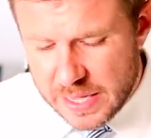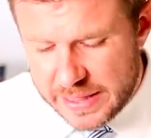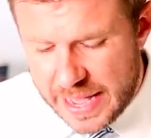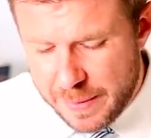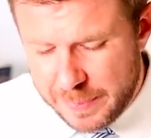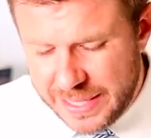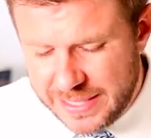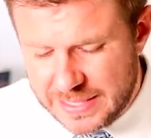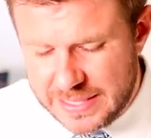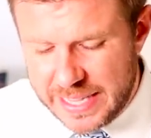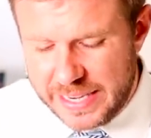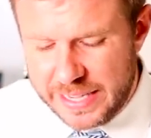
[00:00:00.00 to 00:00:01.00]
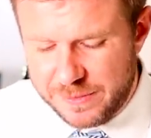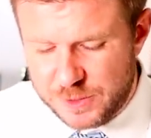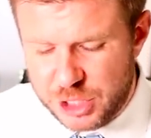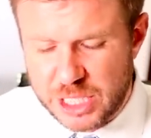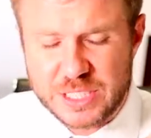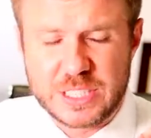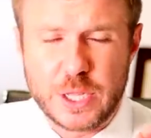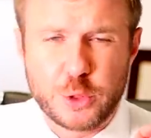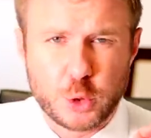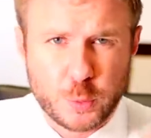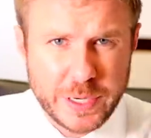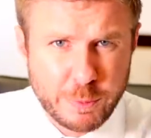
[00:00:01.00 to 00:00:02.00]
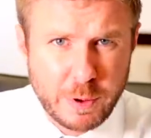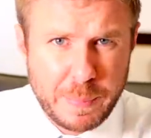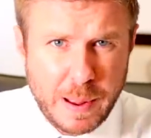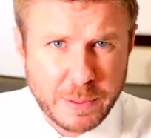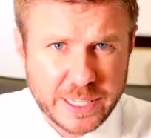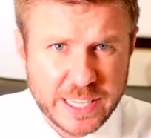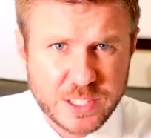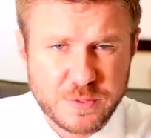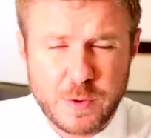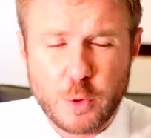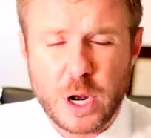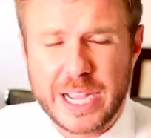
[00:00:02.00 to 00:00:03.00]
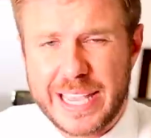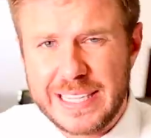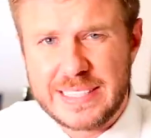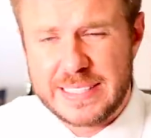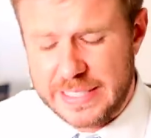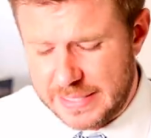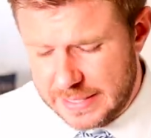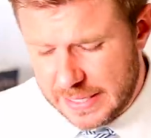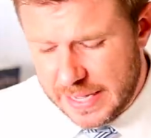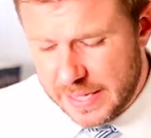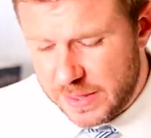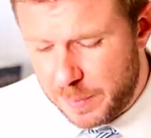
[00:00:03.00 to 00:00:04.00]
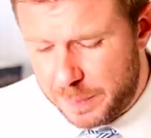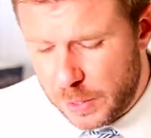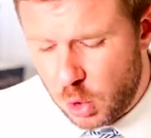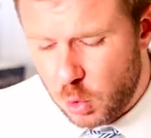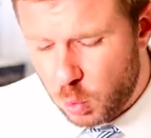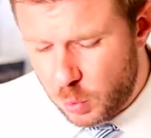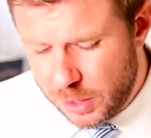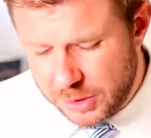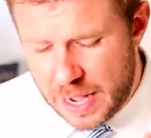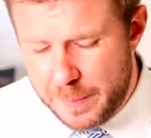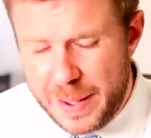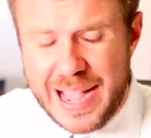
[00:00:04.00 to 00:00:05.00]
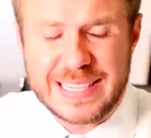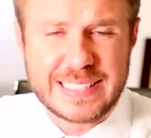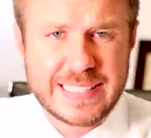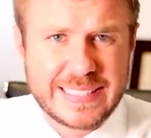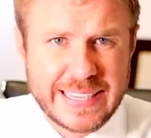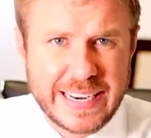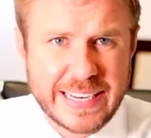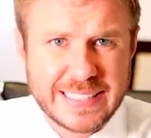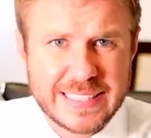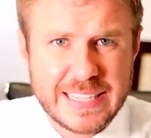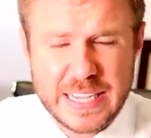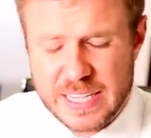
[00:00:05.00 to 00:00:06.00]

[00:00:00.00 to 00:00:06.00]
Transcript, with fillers: That means that if just three Republicans vote against it, the bill will not pass the Senate.